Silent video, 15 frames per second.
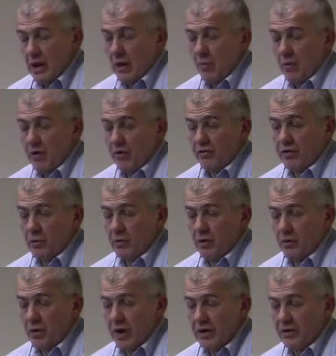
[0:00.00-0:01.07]
And what are some of
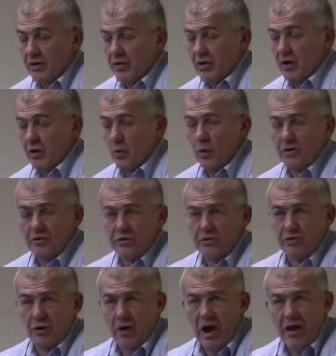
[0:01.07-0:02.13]
the criteria and
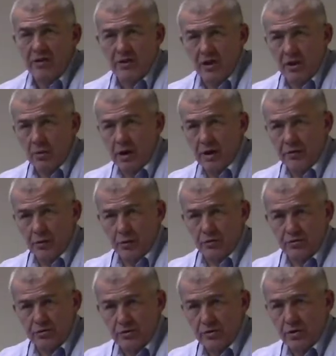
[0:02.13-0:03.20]
questions they're asking about
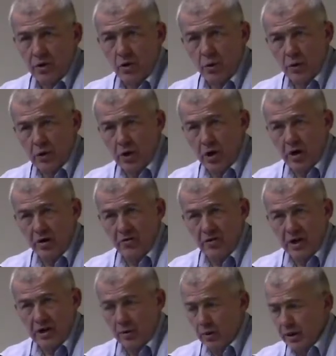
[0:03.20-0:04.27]
those OER
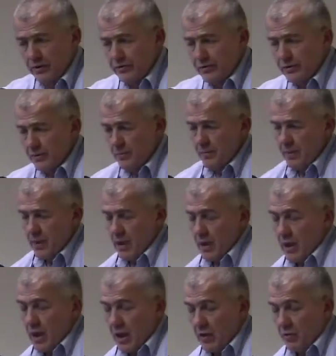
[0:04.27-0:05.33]
evaluands?
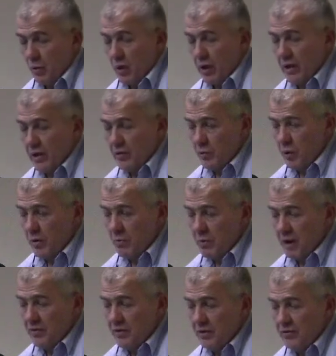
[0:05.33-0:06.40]
As well as what
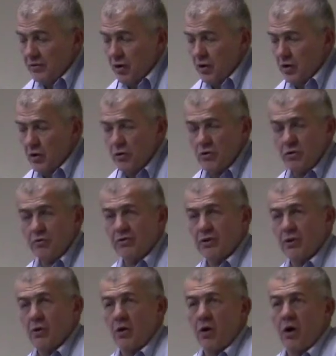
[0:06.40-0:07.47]
methods are you
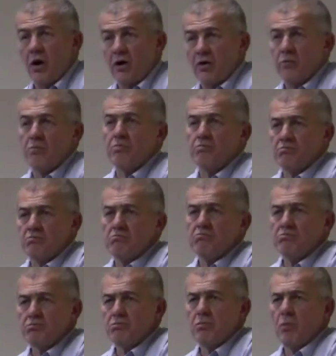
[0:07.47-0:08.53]
using or are you
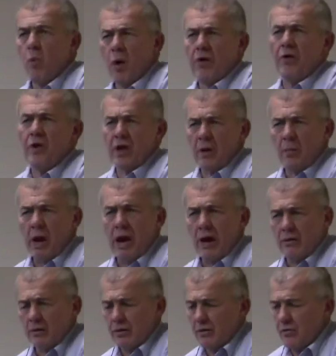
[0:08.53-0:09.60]
wondering
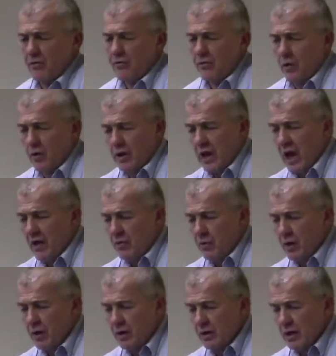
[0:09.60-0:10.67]
about for
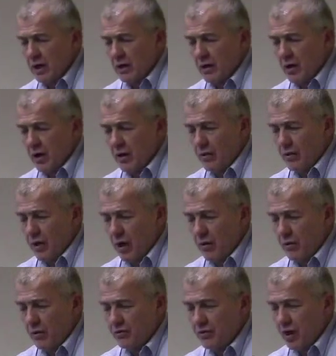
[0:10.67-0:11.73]
gathering data on,
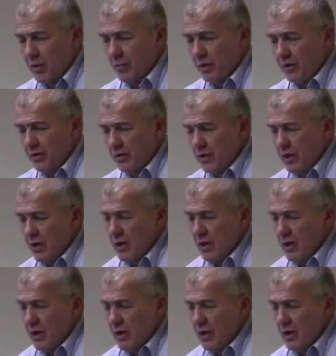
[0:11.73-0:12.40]
on those topics.